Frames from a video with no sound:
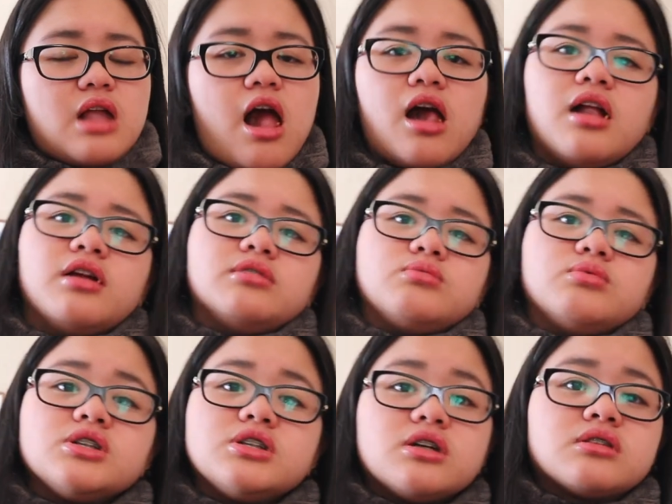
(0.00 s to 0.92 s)
And
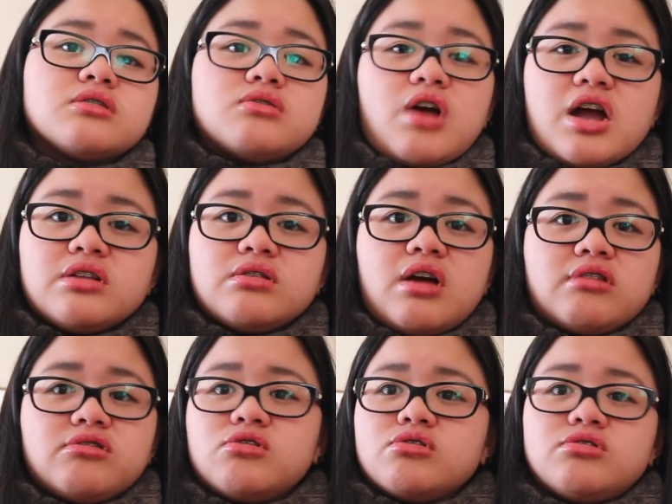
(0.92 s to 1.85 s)
we're just trying to
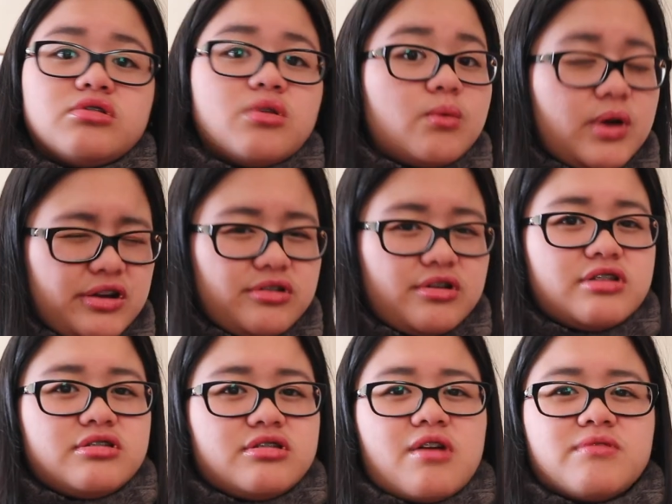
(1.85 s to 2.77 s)
get used to the weather
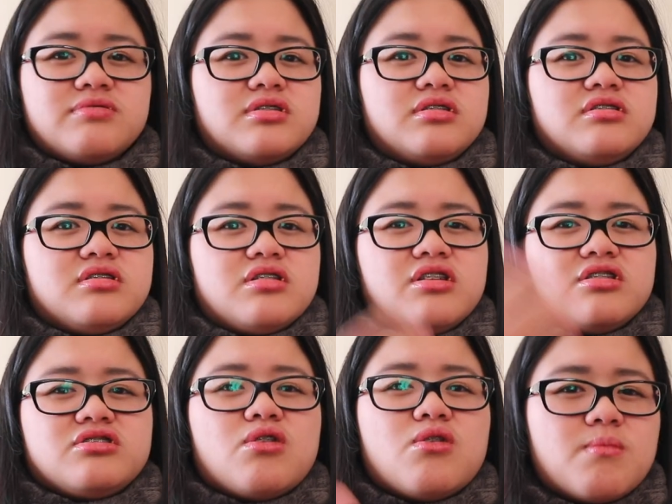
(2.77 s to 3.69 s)
and stuff, since
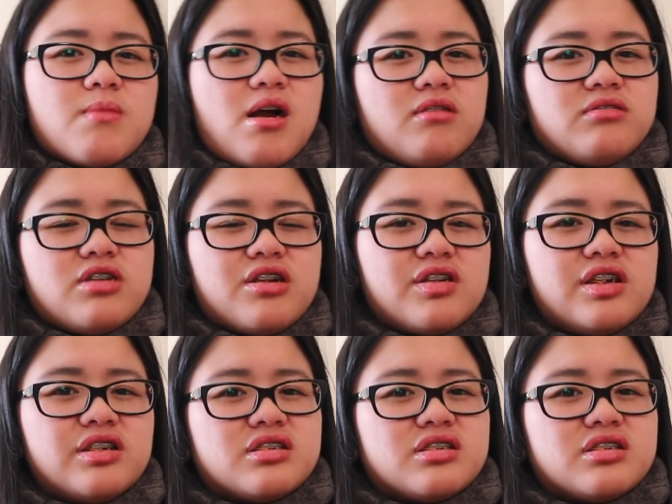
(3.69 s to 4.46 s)
there is